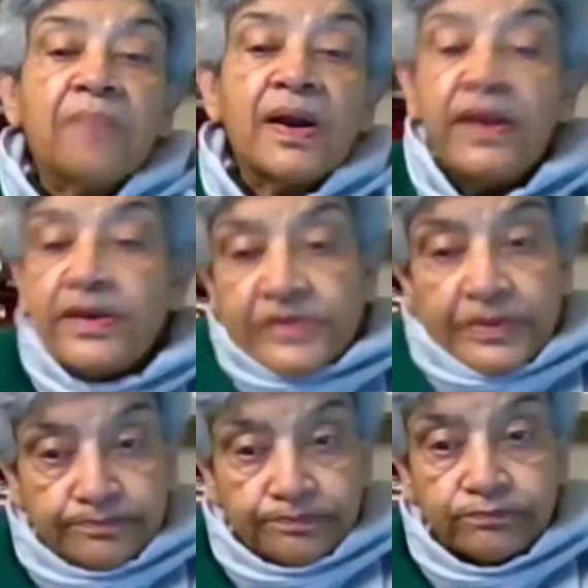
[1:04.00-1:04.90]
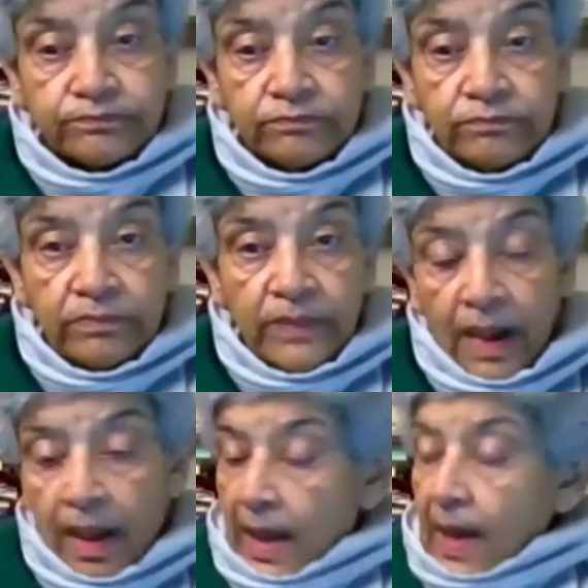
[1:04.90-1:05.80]
mandis.
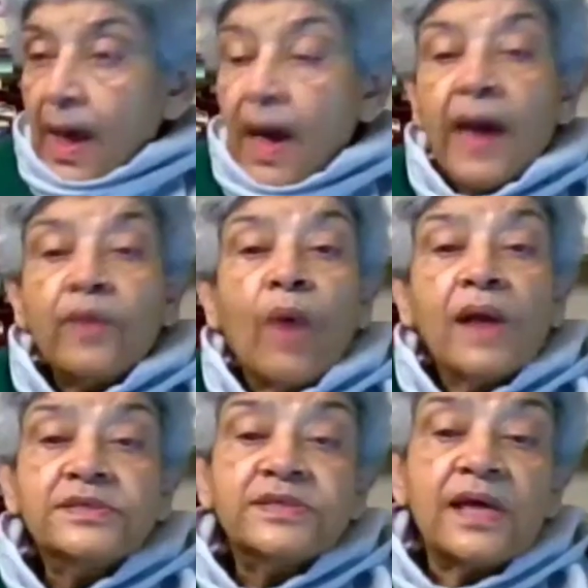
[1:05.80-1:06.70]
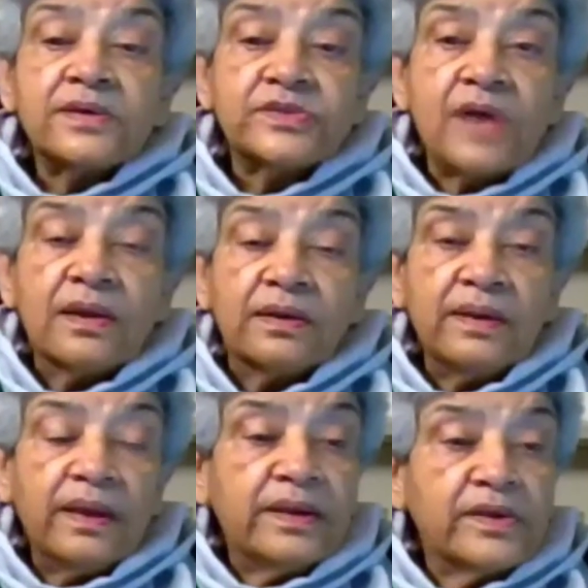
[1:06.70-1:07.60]
And once that is done,
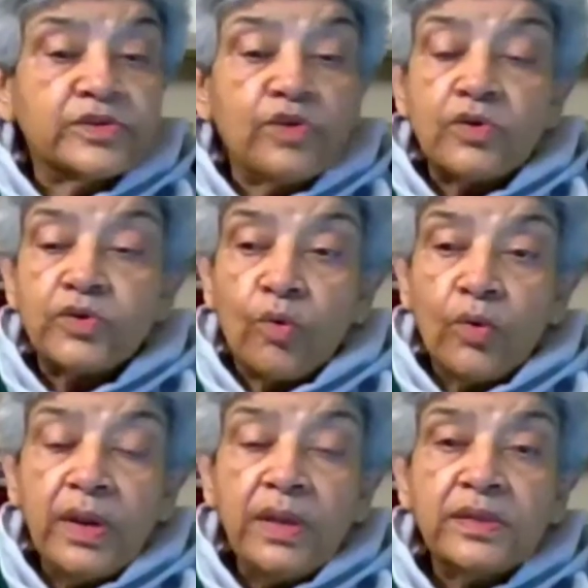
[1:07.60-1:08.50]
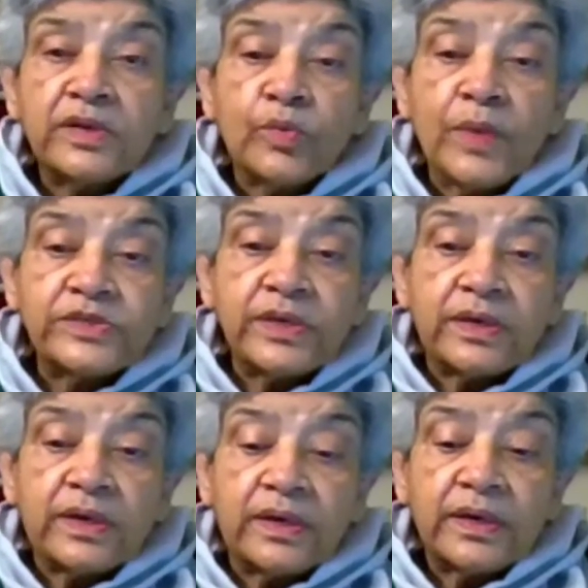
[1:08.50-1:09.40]
it is not only the domestic
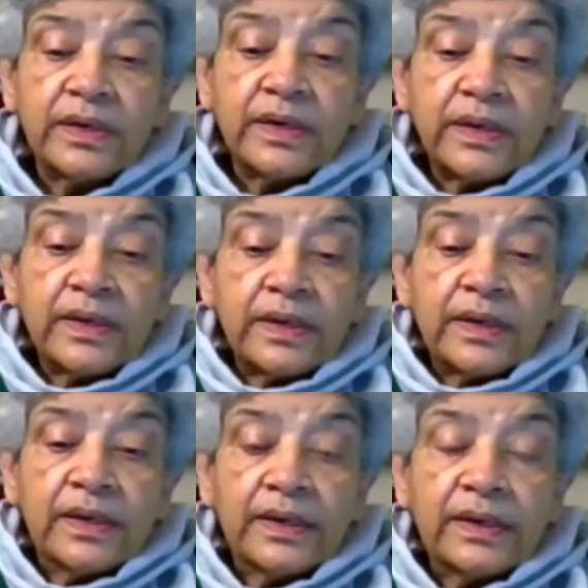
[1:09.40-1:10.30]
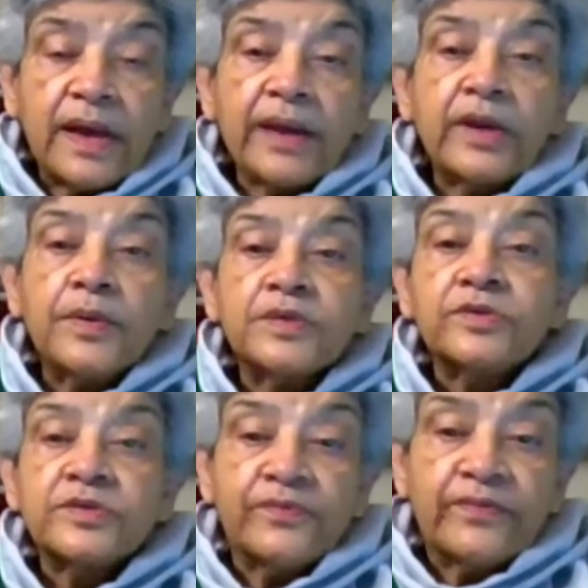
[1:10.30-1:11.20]

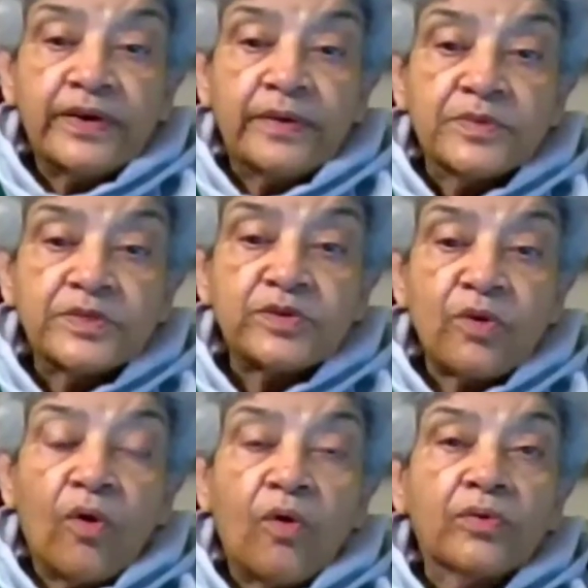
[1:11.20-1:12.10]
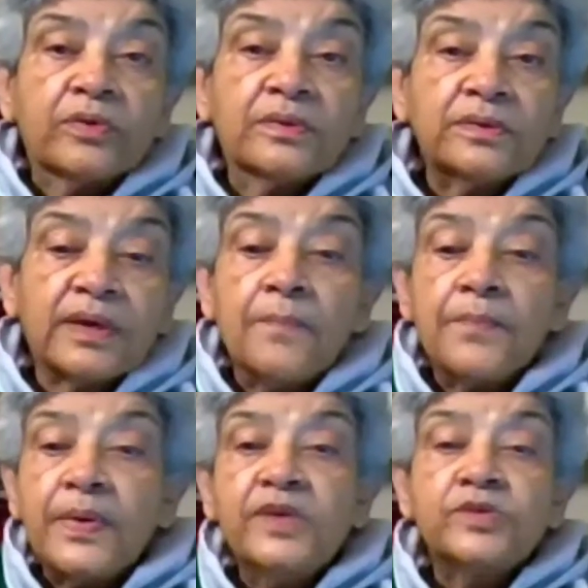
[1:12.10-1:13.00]
agribusiness firms or the
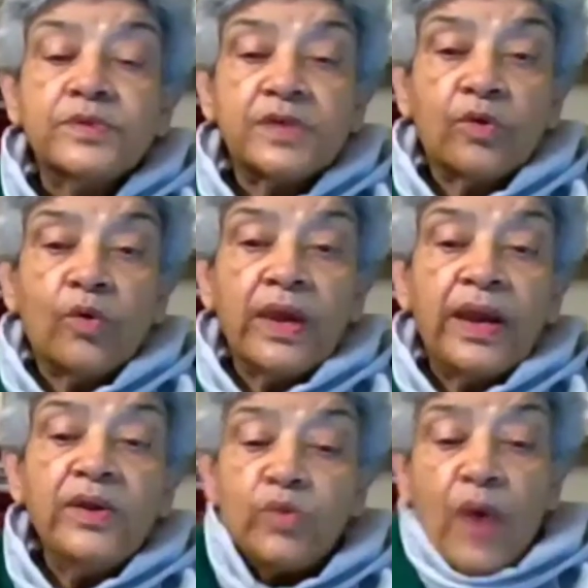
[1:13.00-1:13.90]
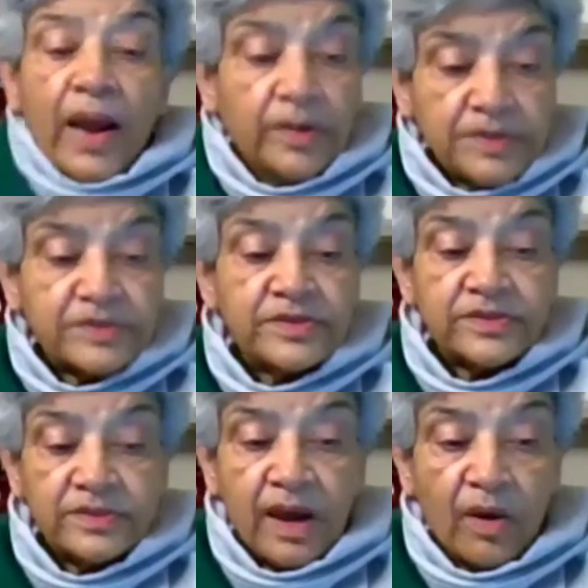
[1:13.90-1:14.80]
companies which are going into agribusiness
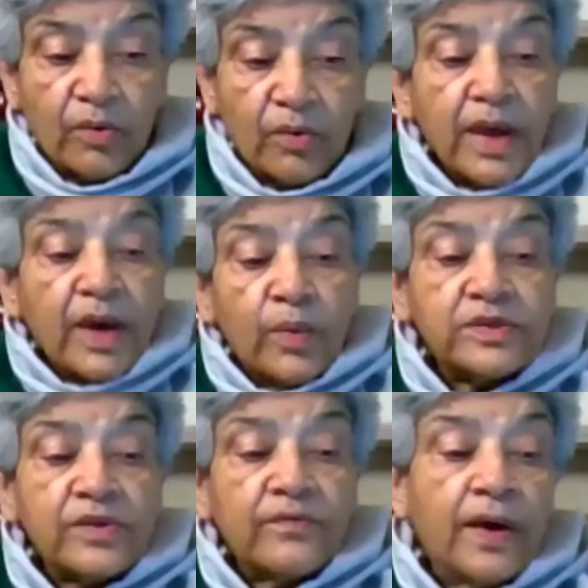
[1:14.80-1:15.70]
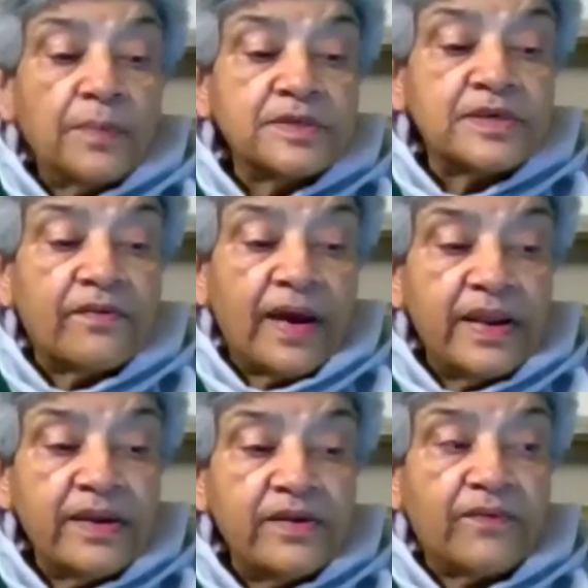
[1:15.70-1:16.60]
now, which the farmers have
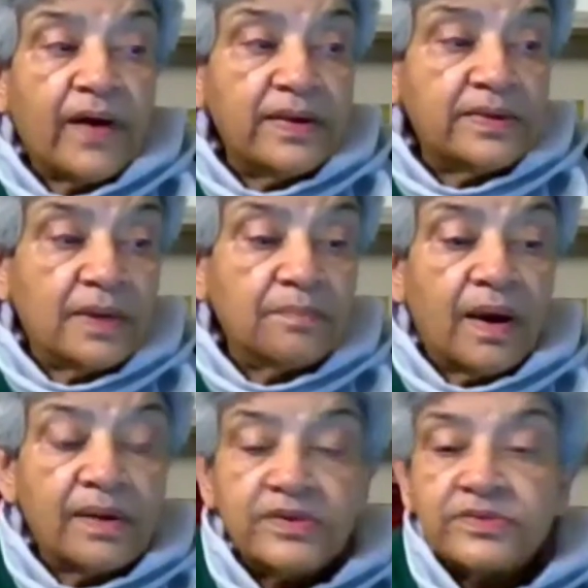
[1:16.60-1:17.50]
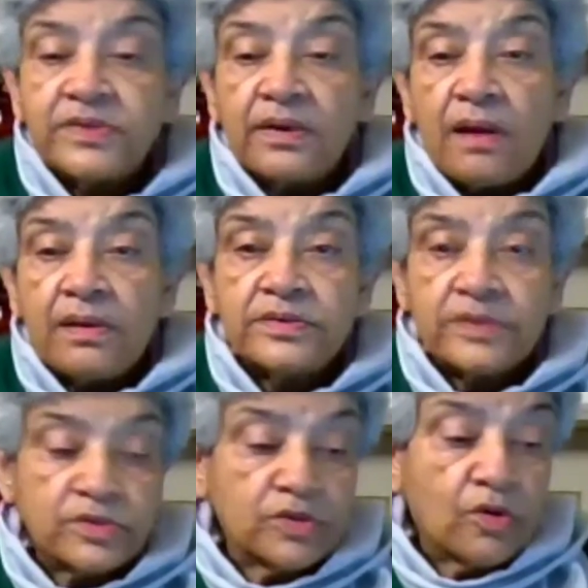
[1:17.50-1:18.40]
identified, the Ambanis, the Adanis,
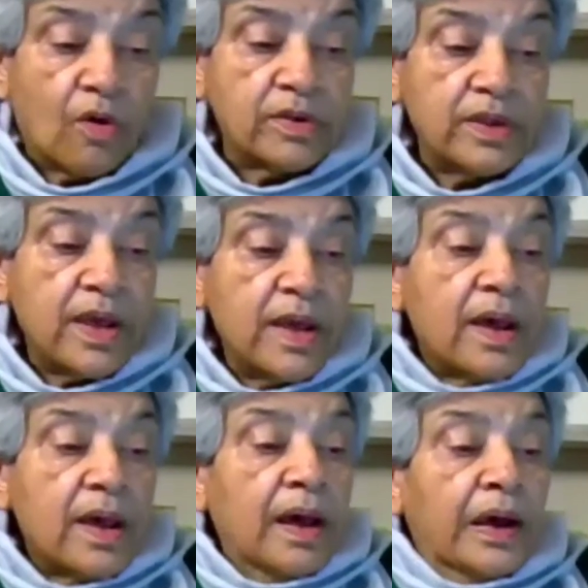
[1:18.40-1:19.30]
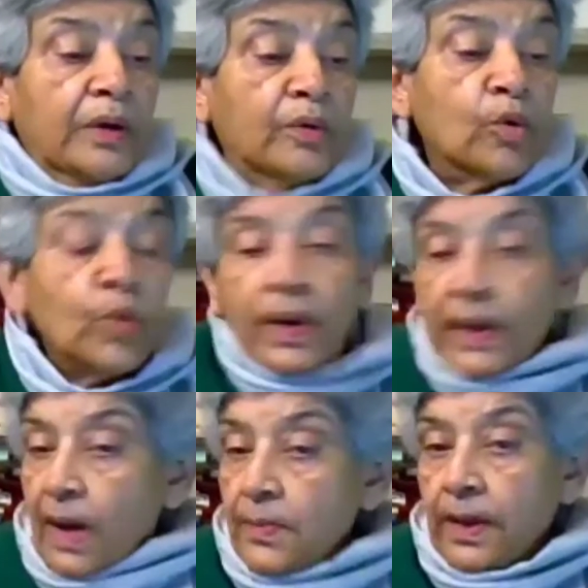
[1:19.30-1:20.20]
and so on, who will
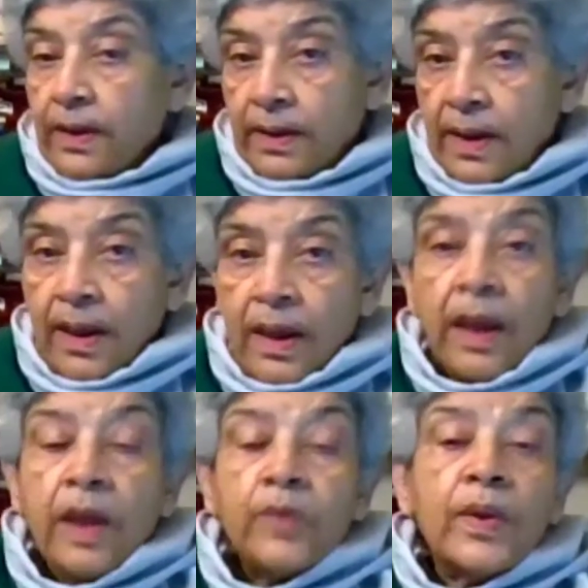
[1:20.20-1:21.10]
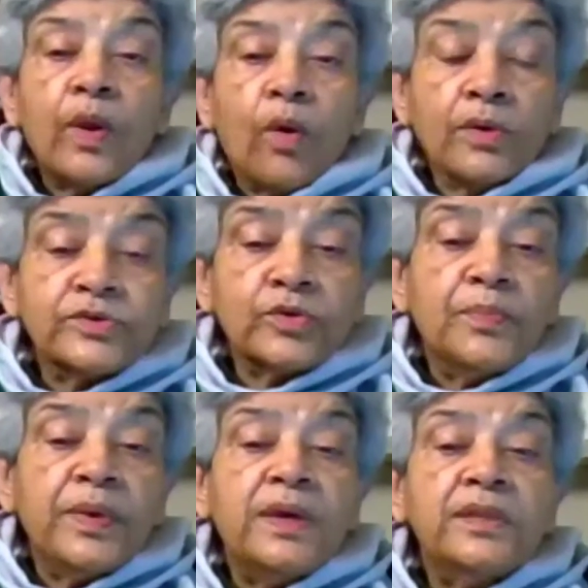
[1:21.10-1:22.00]
come in. It will also
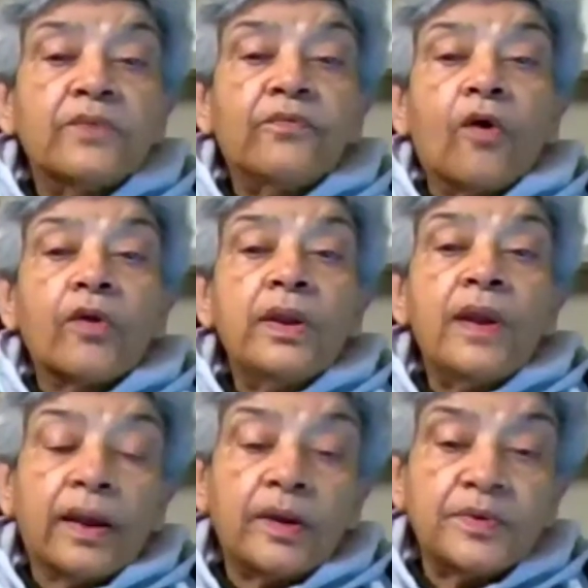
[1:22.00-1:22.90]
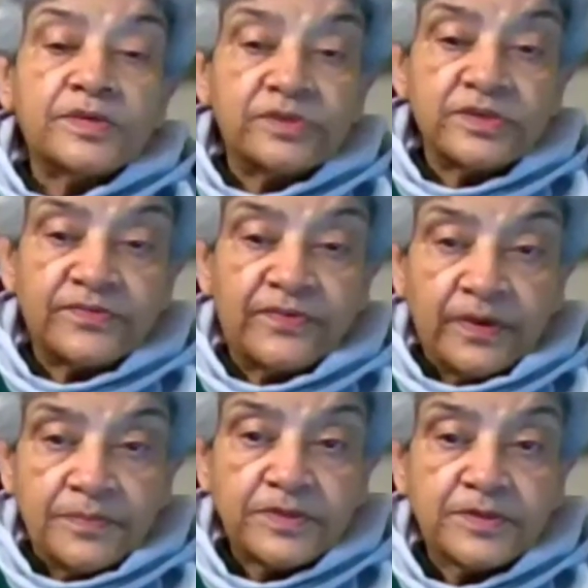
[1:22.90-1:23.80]
be the foreign agribusiness
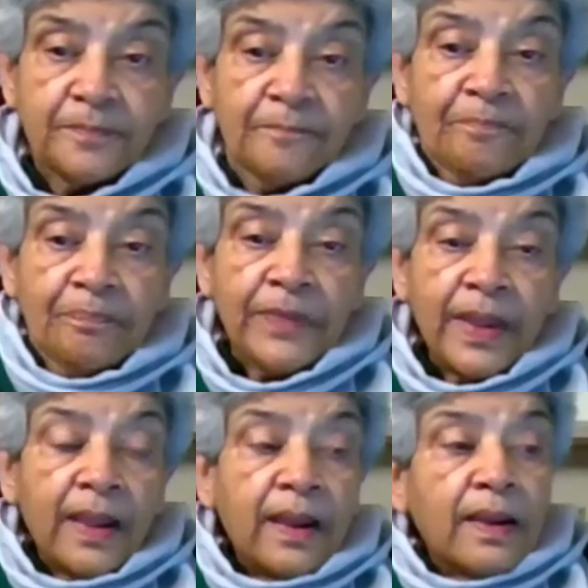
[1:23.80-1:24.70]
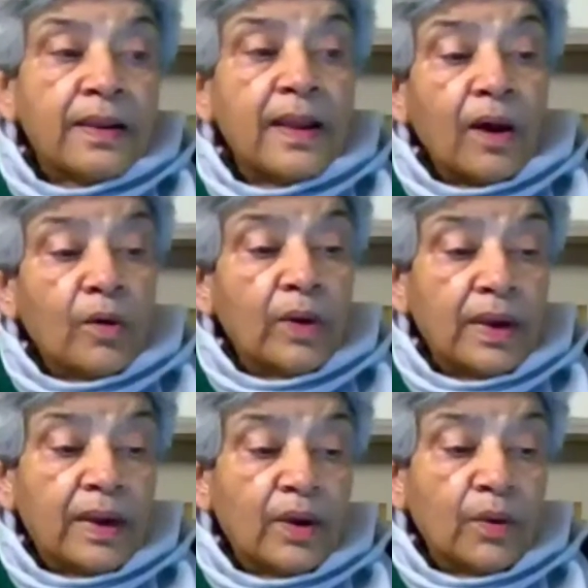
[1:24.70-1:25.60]
firms. Now,
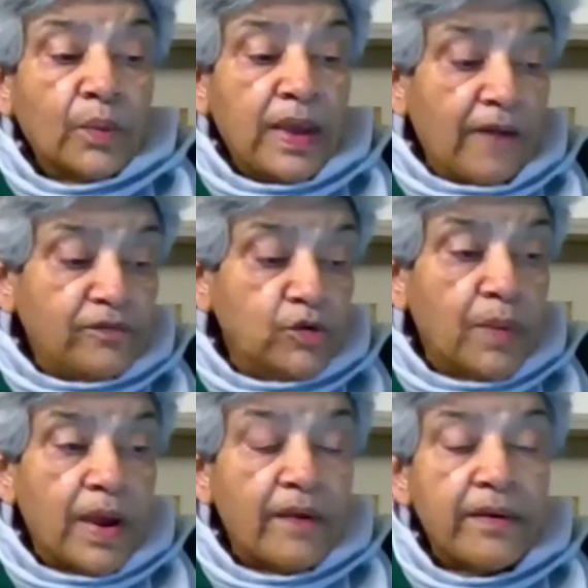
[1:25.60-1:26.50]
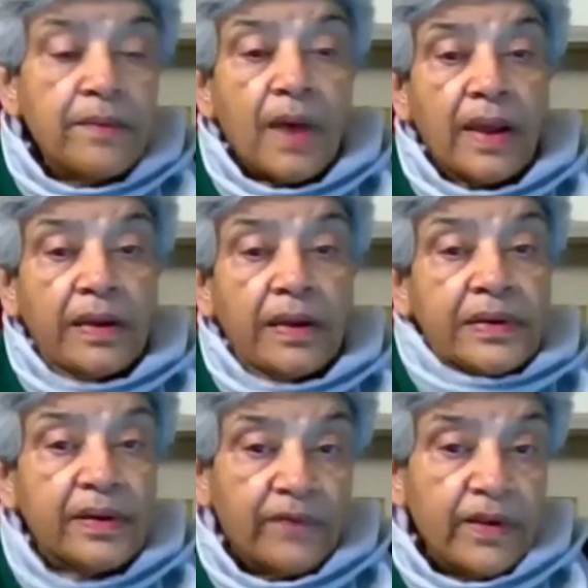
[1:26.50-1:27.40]
we have to bear in
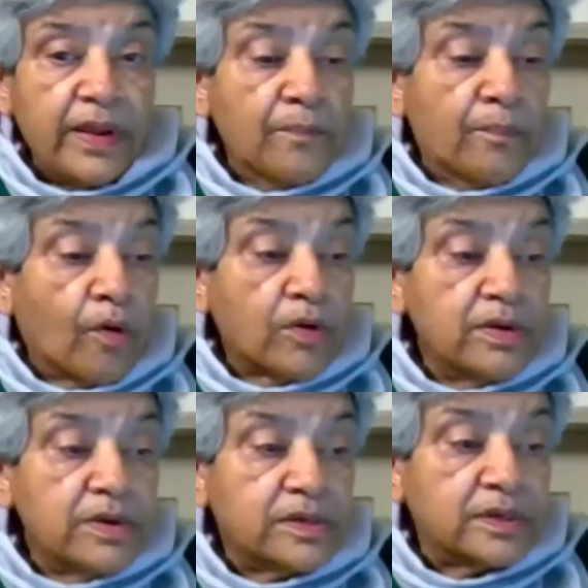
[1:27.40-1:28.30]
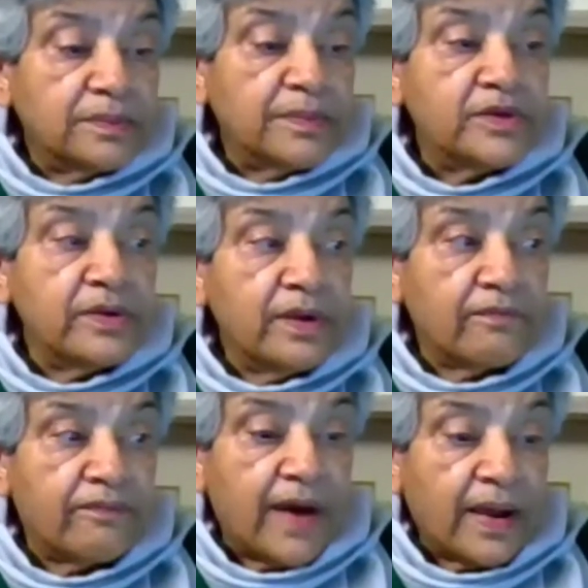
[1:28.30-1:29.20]
mind a very important material
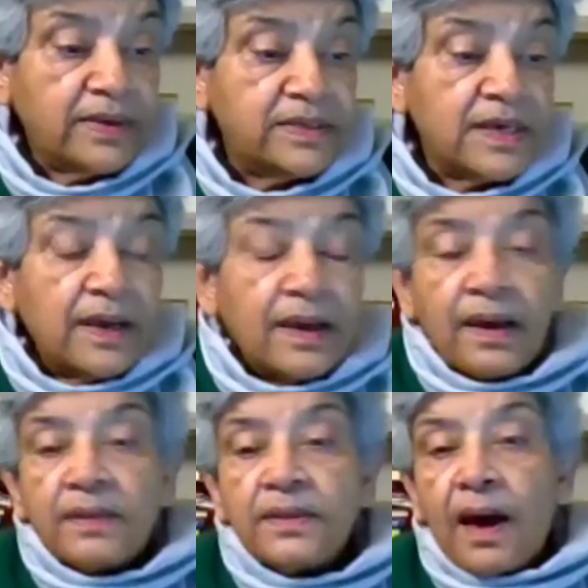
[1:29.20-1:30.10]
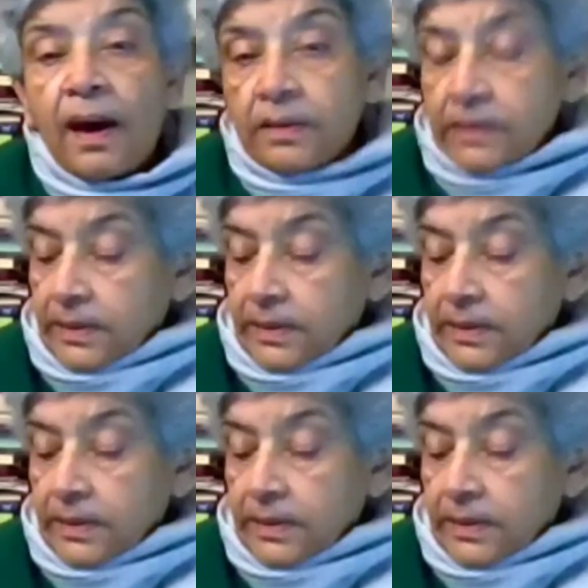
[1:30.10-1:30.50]
fact that,